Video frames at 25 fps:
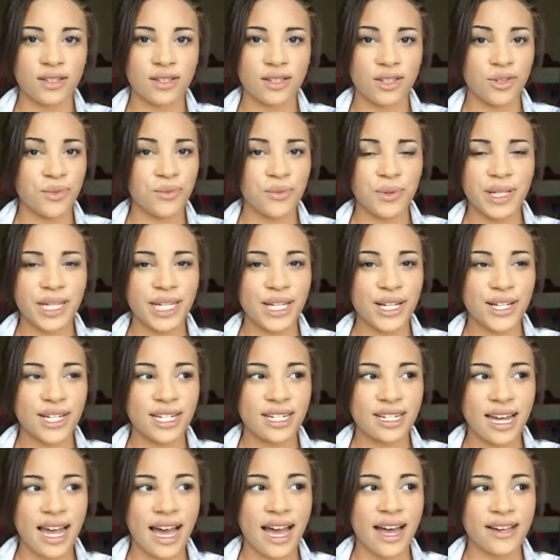You really
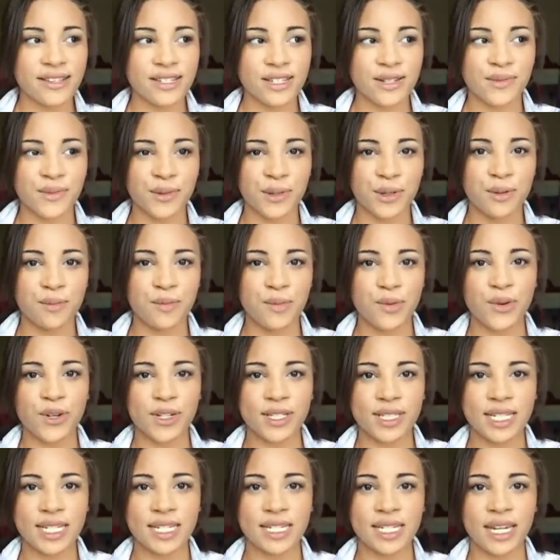couldn't ask for a more
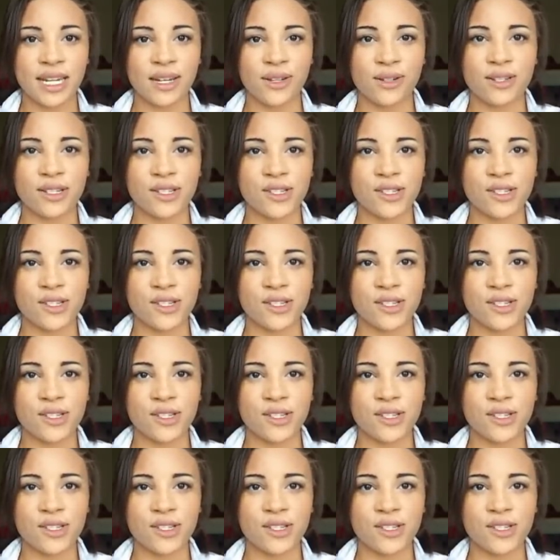detailed